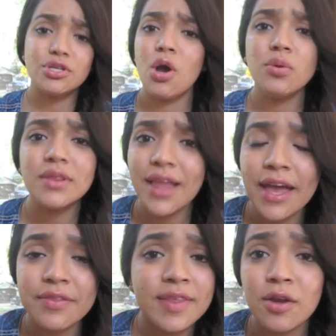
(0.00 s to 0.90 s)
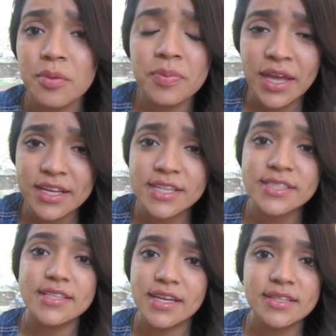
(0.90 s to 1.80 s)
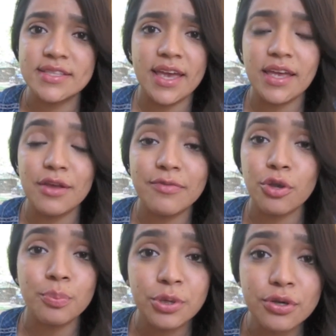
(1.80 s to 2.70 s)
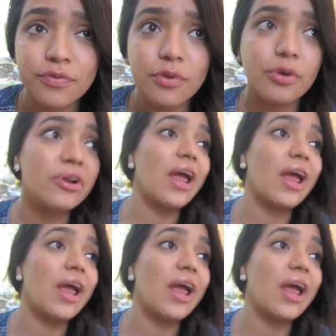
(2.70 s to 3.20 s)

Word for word: Don't let their opinions dictate if you're beautiful or